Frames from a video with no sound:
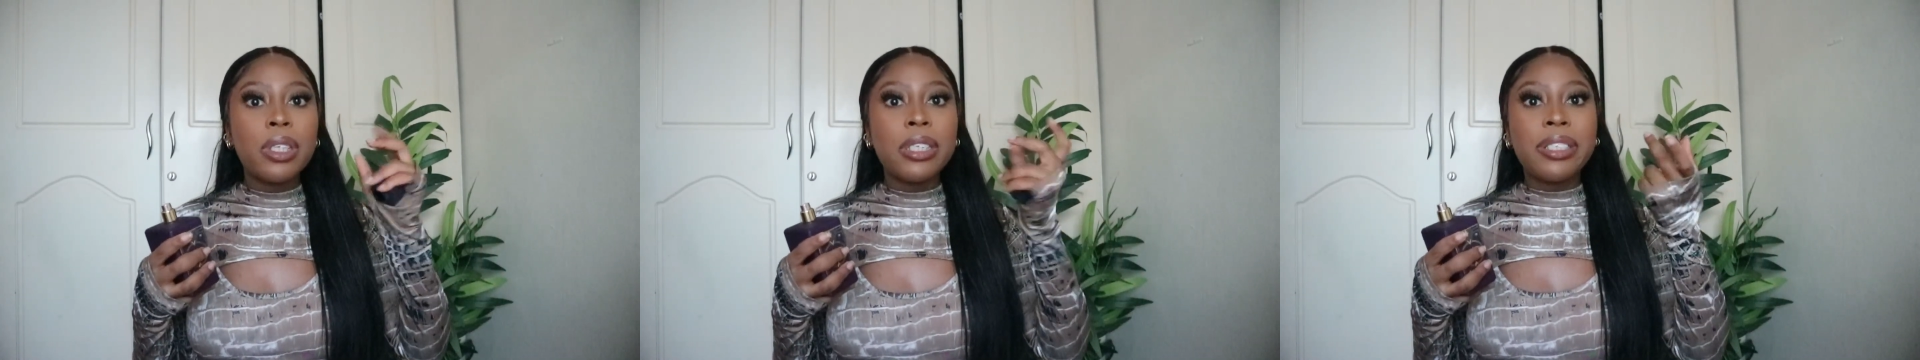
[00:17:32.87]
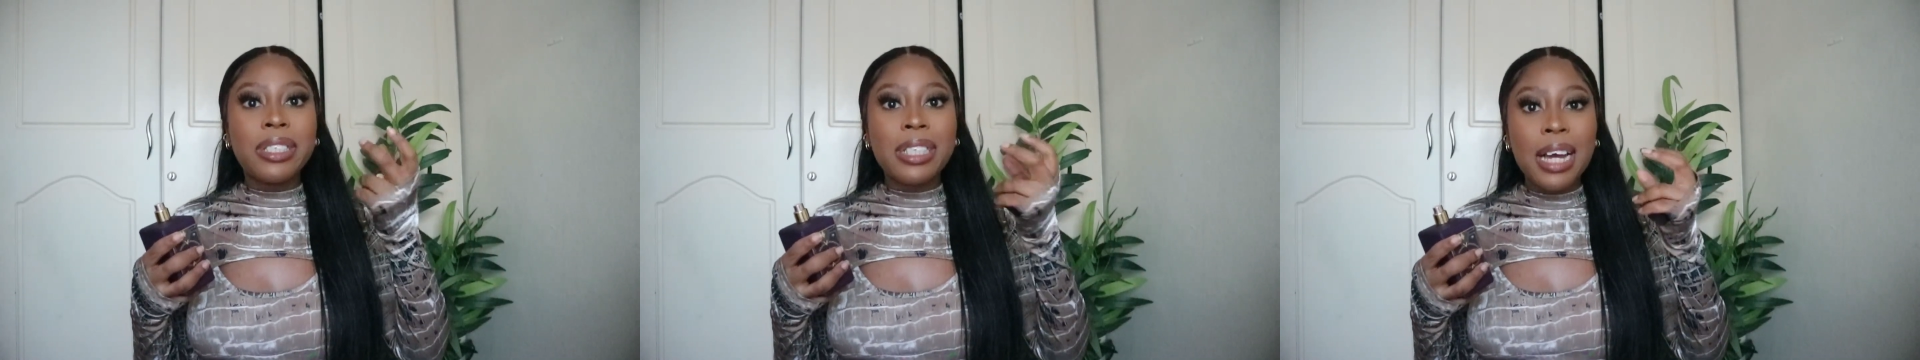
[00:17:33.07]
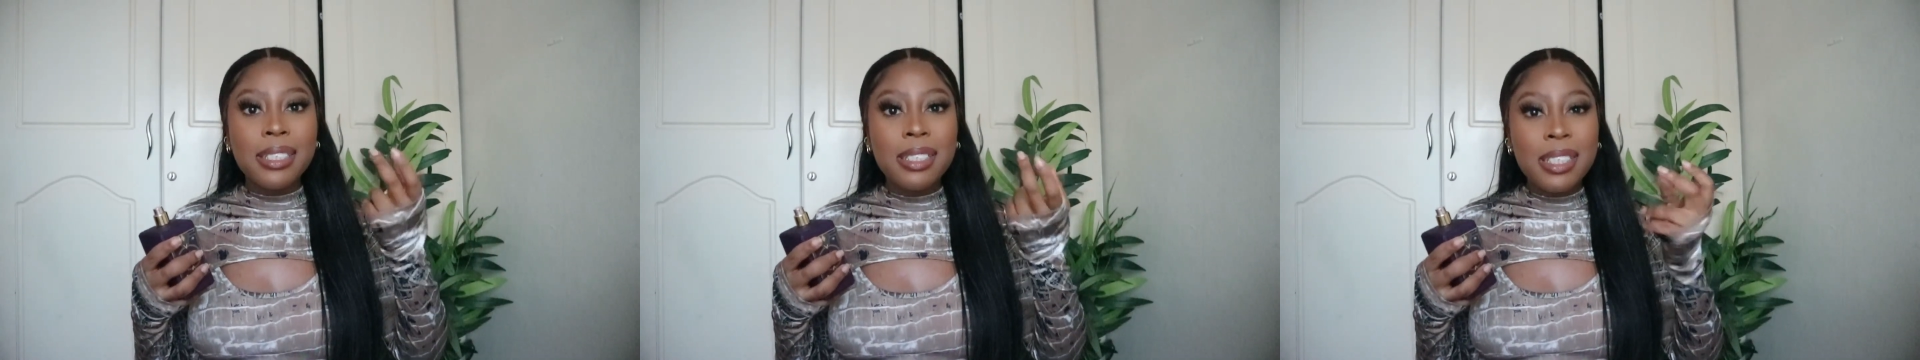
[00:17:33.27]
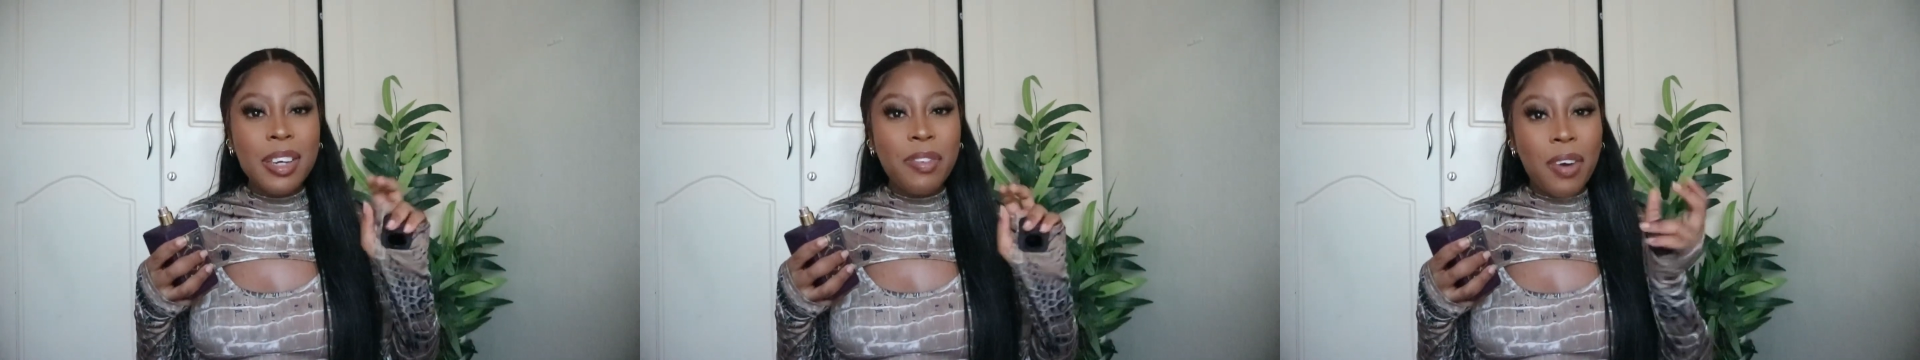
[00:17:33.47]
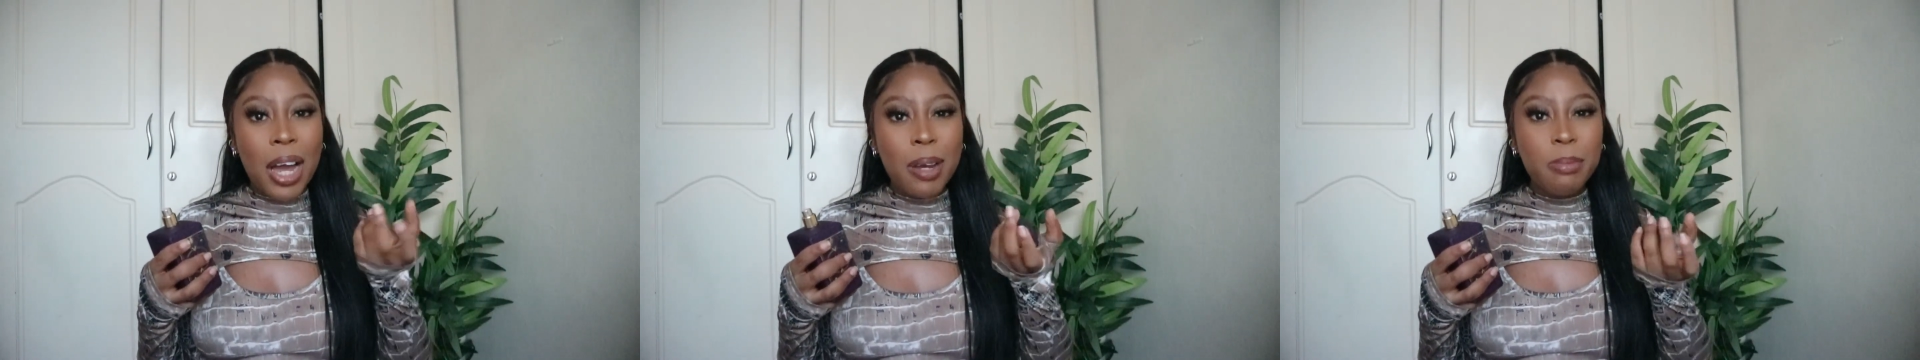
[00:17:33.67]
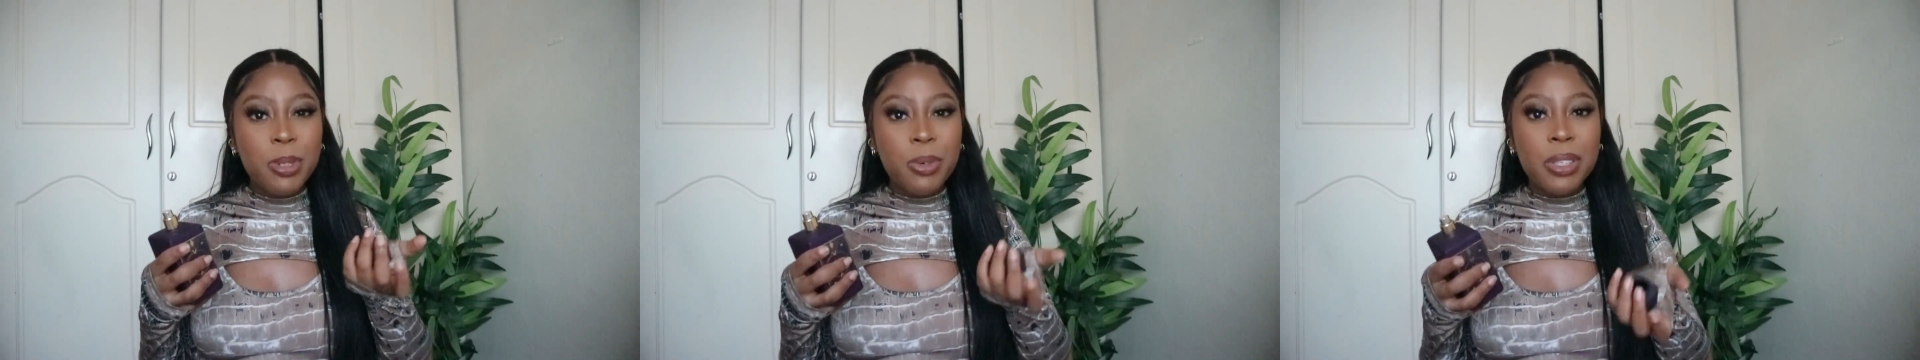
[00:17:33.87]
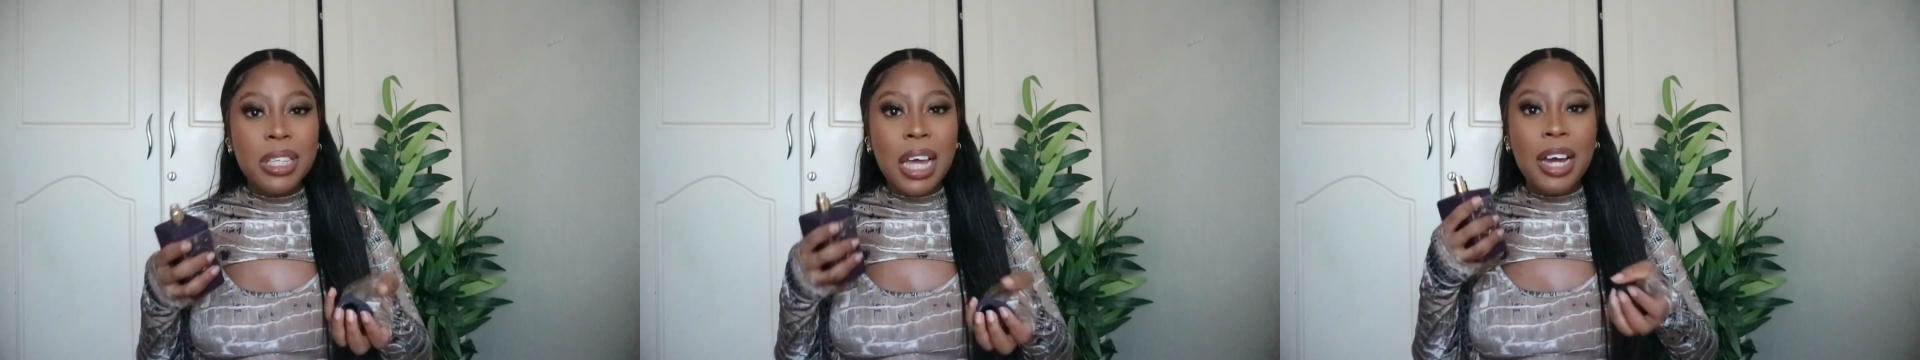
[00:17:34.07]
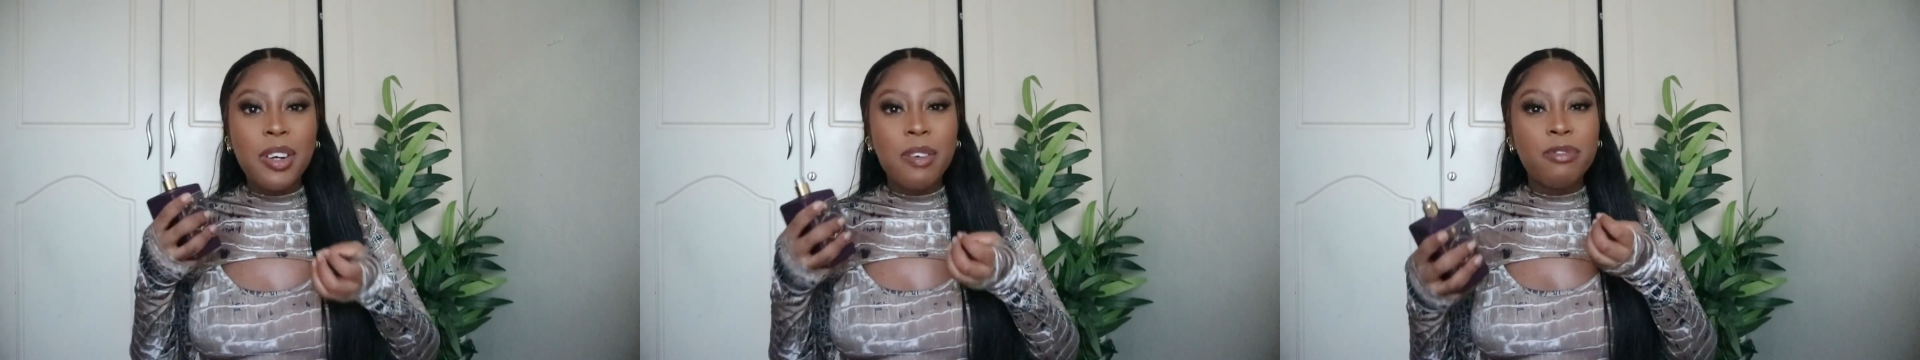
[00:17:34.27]
this dusty vibe to it,
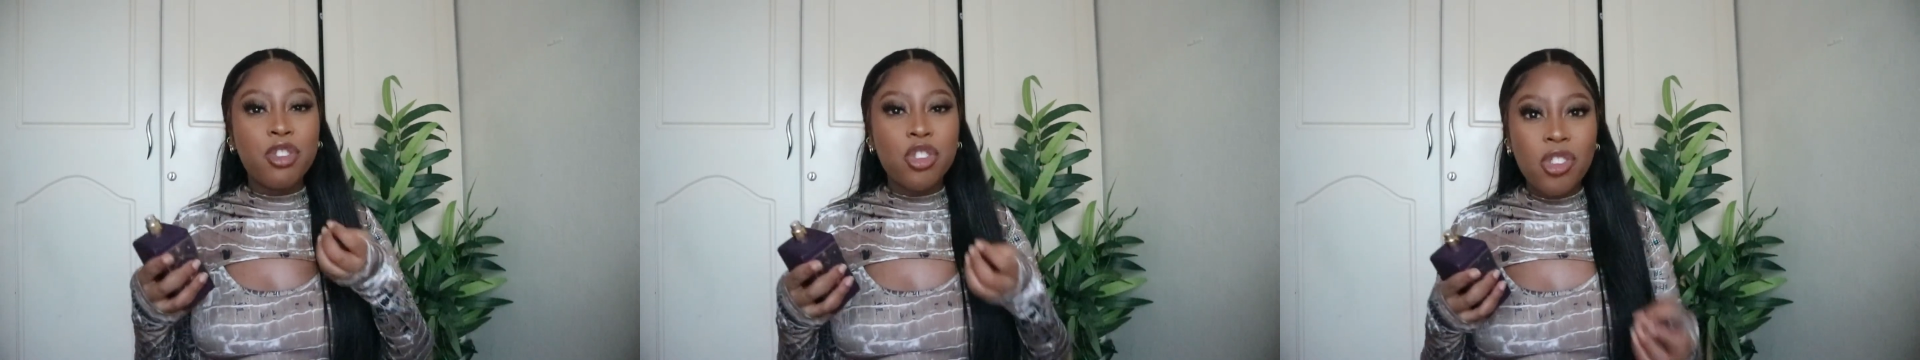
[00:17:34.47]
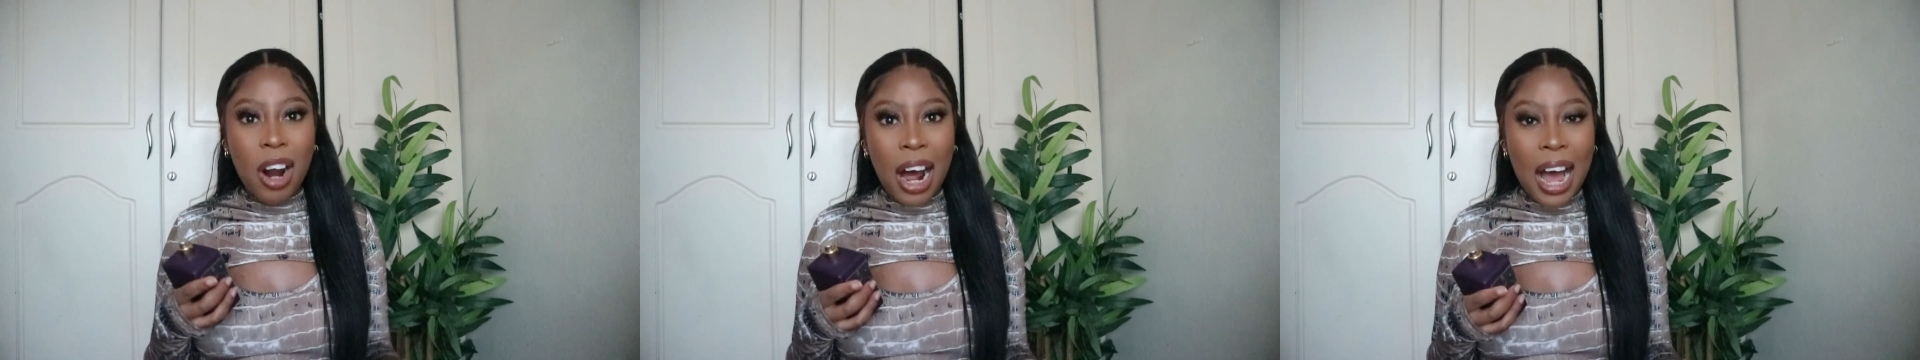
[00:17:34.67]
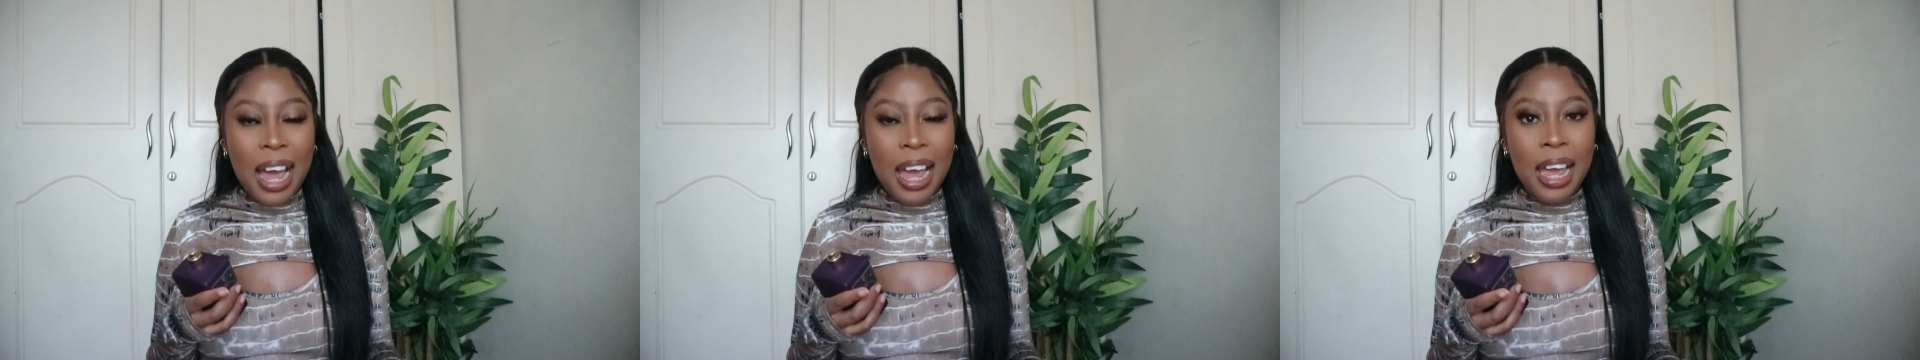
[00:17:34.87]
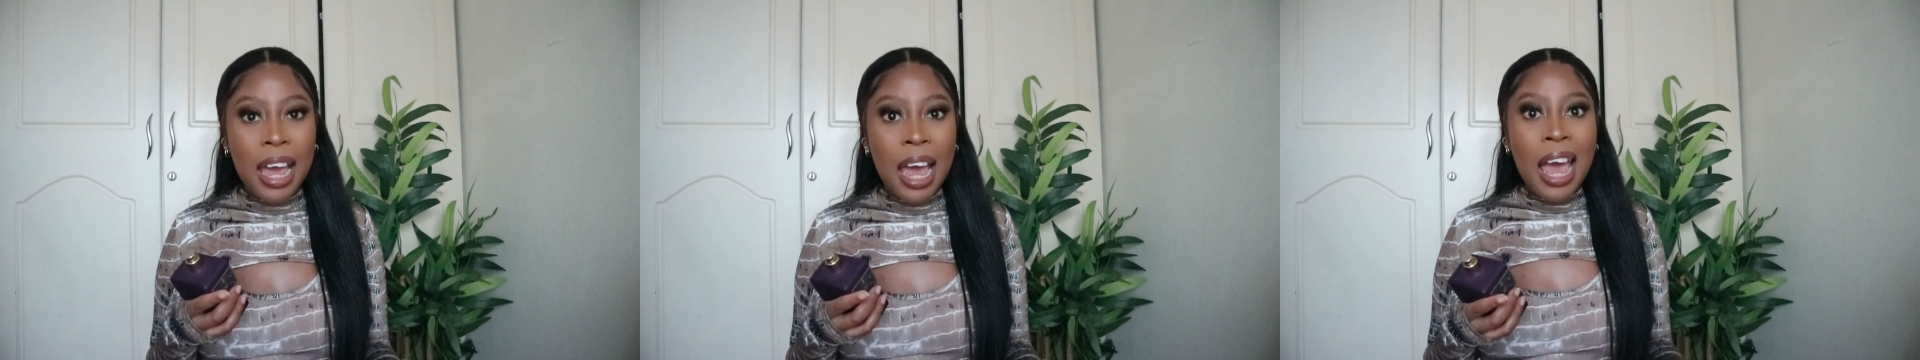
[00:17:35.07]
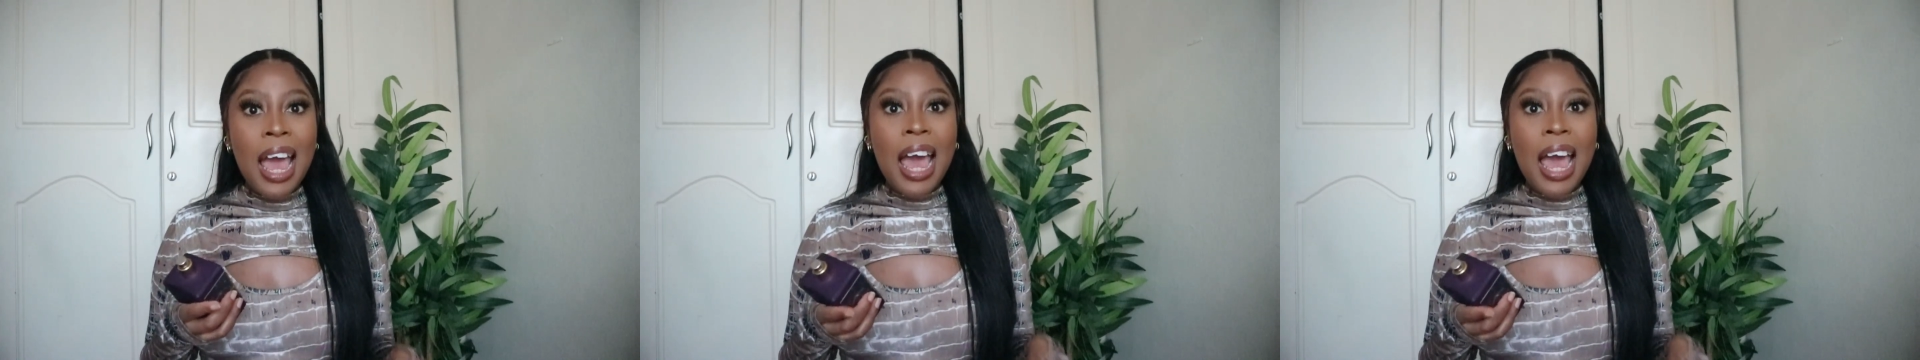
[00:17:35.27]
kind of dry,